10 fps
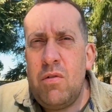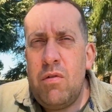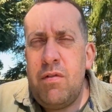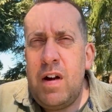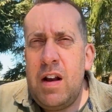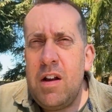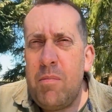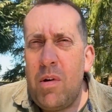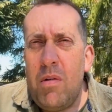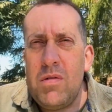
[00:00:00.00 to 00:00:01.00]
or failure
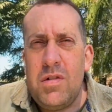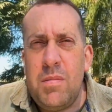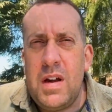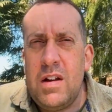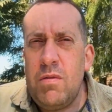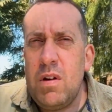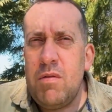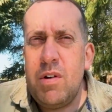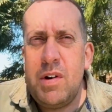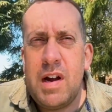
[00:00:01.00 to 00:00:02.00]
belong to me if we're
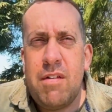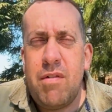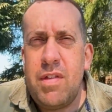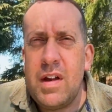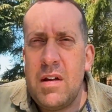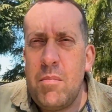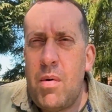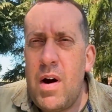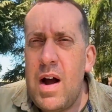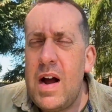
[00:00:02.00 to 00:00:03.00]
rooting everything in
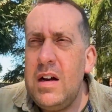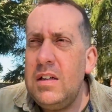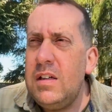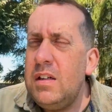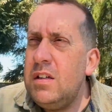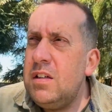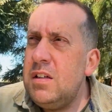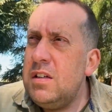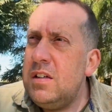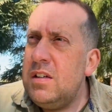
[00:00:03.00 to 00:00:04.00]
prayer.
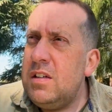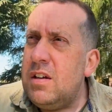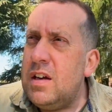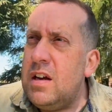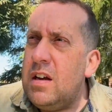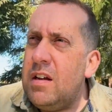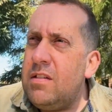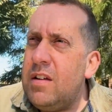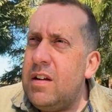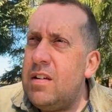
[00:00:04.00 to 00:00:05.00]

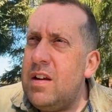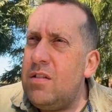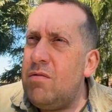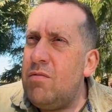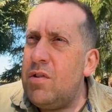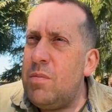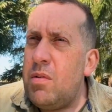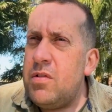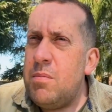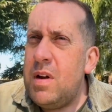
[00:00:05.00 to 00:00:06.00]
It's his
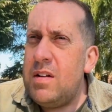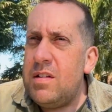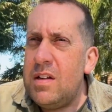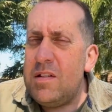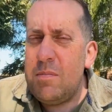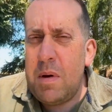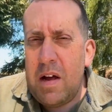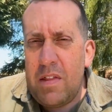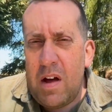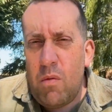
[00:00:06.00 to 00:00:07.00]
responsibility to
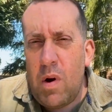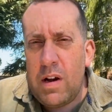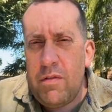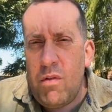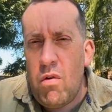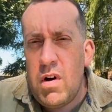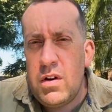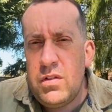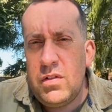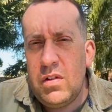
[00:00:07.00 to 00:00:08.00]
bear that weight for
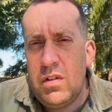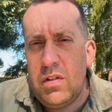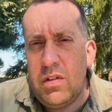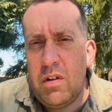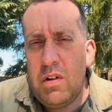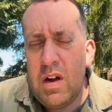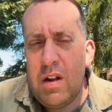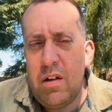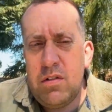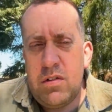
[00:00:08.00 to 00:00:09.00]
us. So
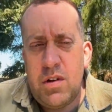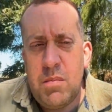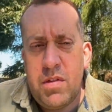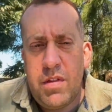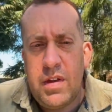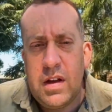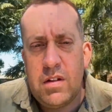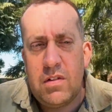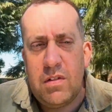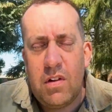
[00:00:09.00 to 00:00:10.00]
those are some of the
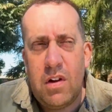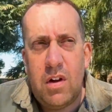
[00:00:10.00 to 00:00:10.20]
things